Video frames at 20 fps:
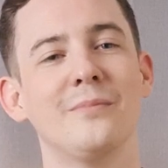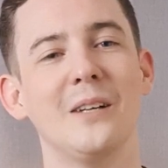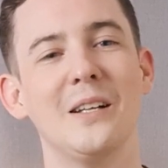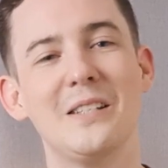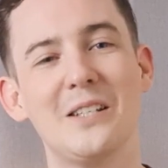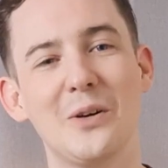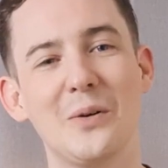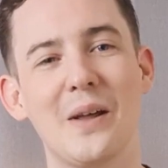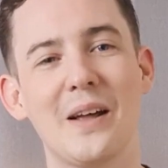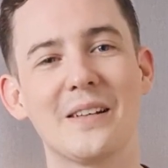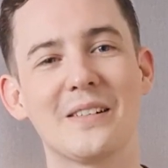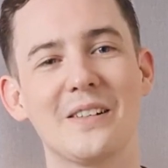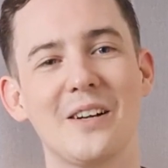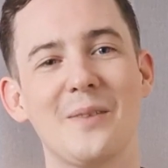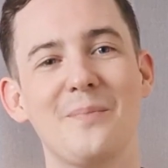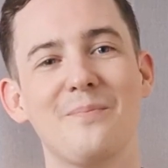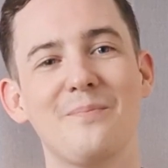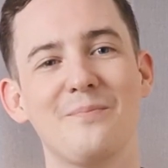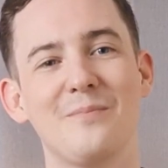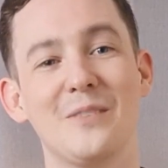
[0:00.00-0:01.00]
Until next
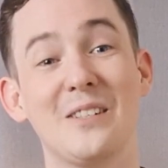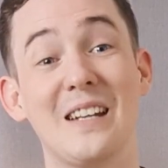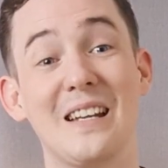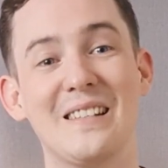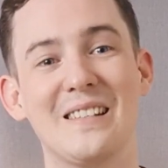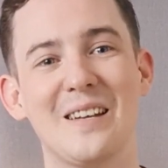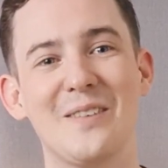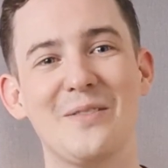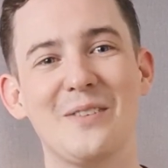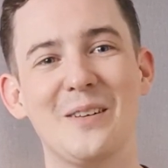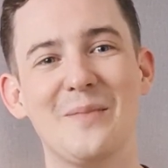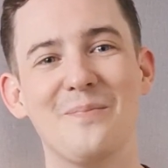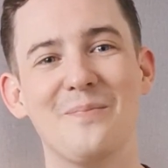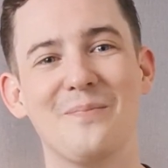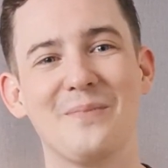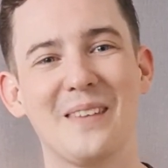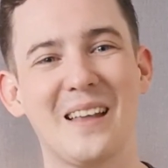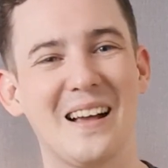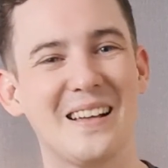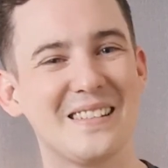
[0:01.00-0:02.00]
time, stay safe team.
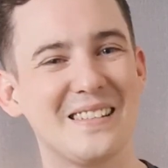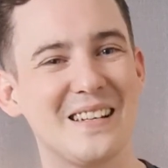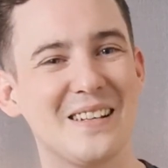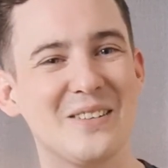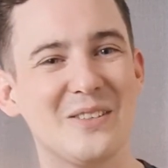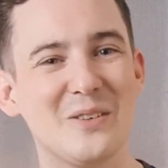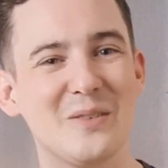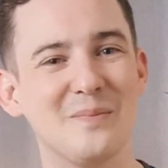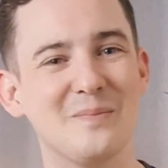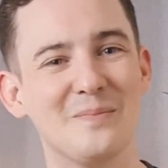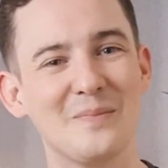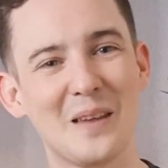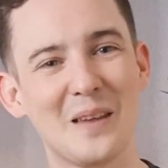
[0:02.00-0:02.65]
I'll see you soon.